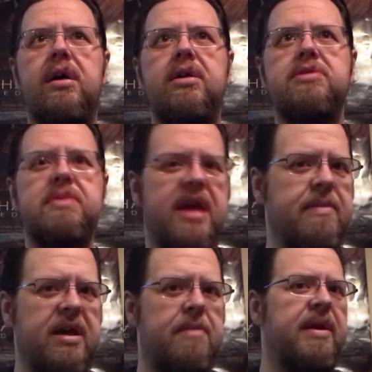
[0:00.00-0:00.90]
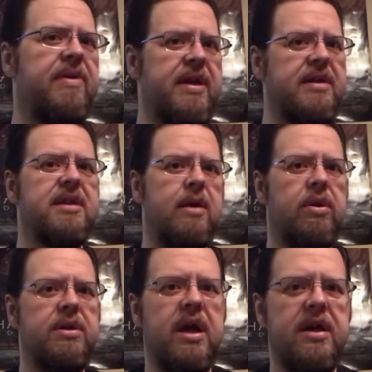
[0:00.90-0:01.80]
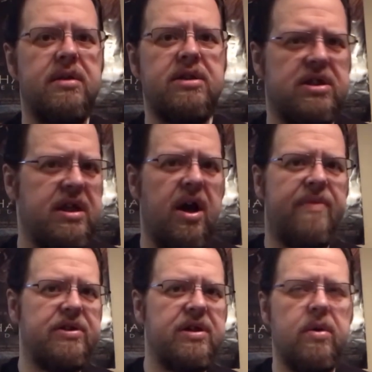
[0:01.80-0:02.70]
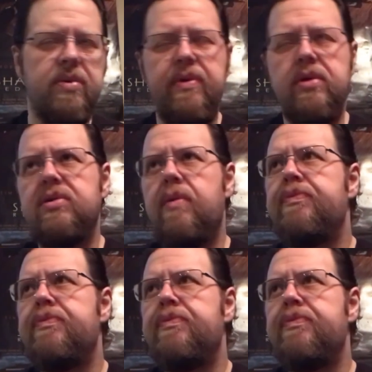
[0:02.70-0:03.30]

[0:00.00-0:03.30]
just became kind of big things that I wanted to kind of just get off and talk with folks.